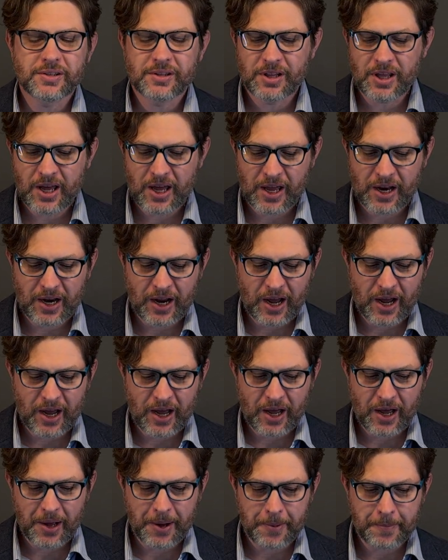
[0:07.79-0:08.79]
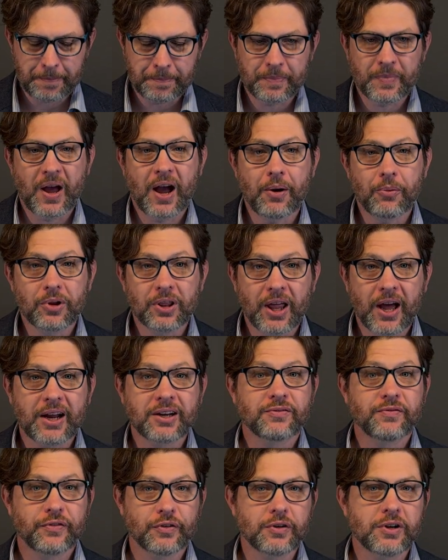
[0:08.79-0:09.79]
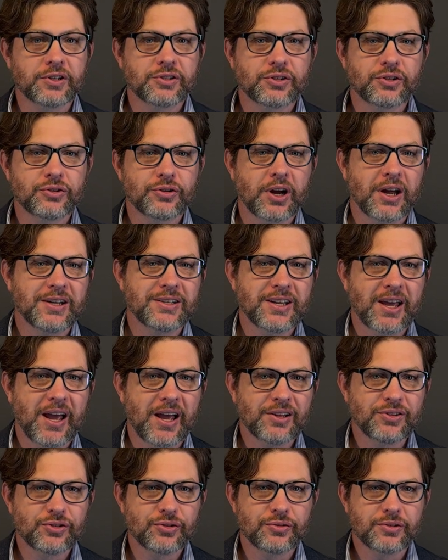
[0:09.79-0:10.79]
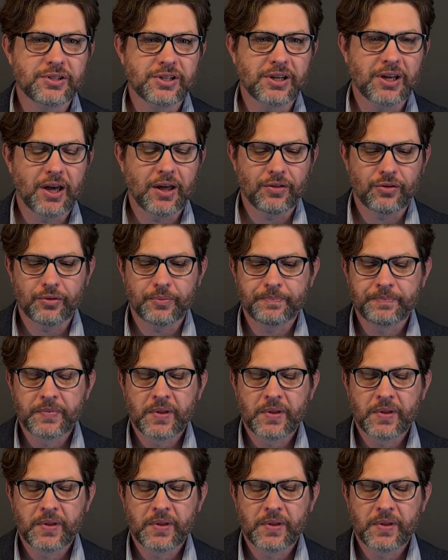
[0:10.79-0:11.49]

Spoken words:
that I would like for us to try to answer together.